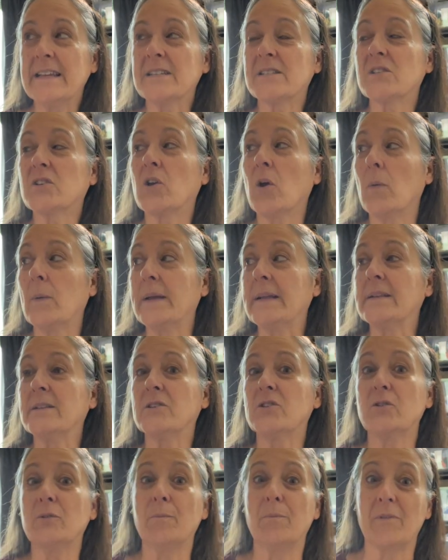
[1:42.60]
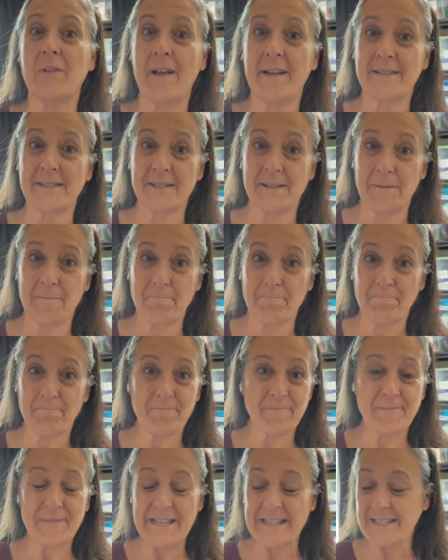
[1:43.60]
going to blossom.
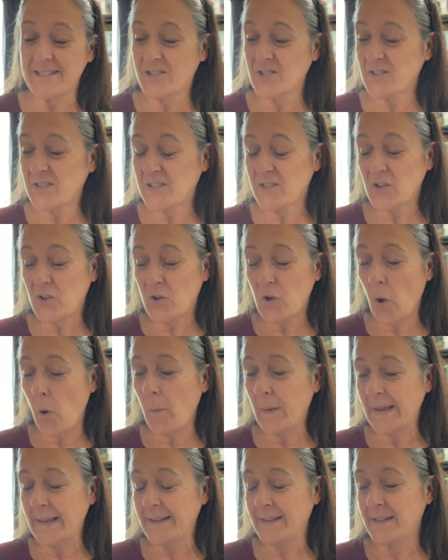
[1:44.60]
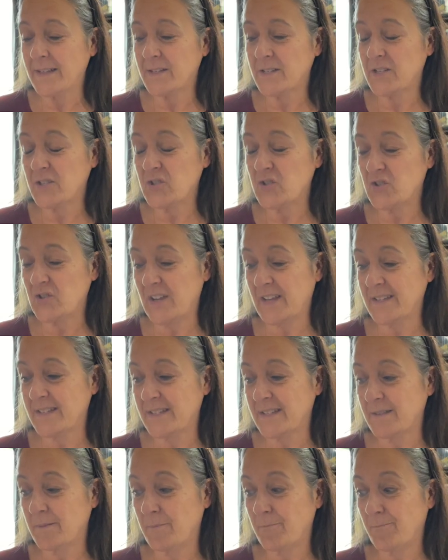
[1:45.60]
He's just going to
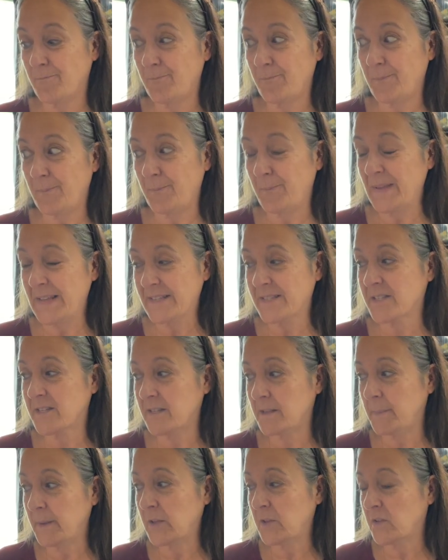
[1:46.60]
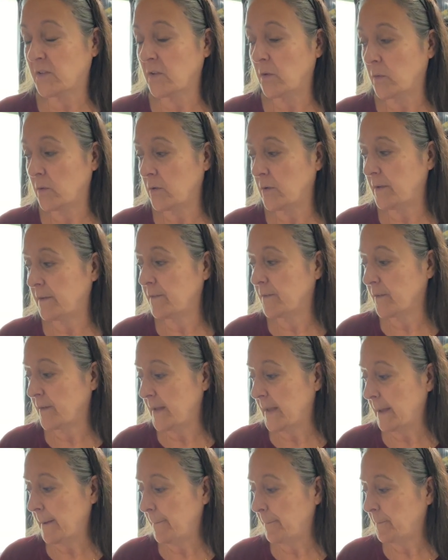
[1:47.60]
it's going to be so good for
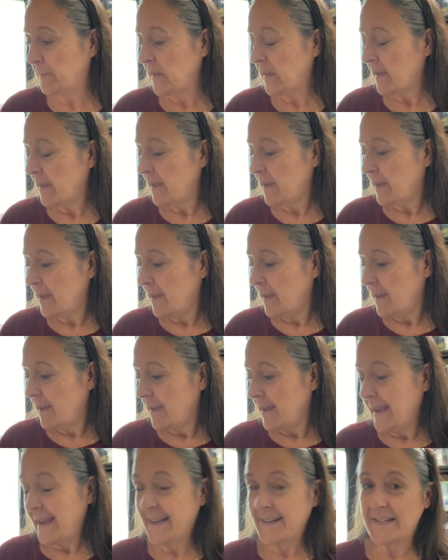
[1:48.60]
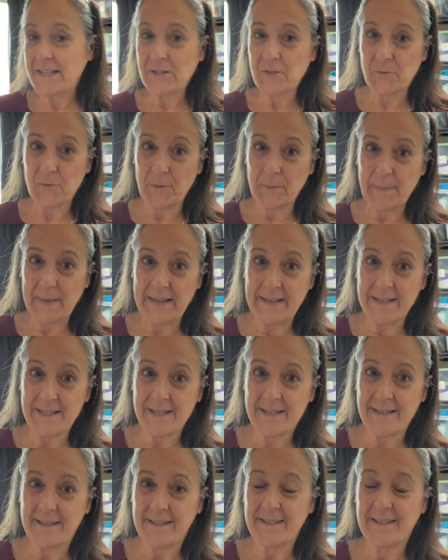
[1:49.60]
him and his
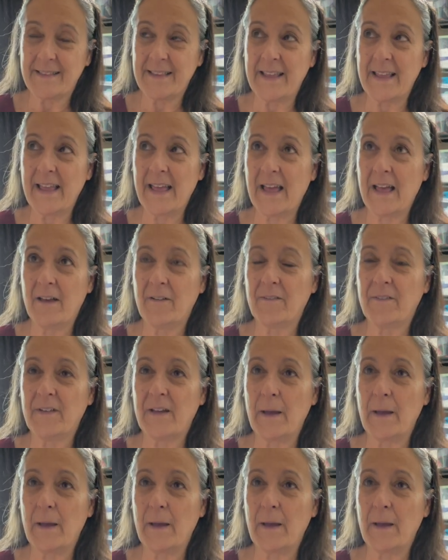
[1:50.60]
roommates. They have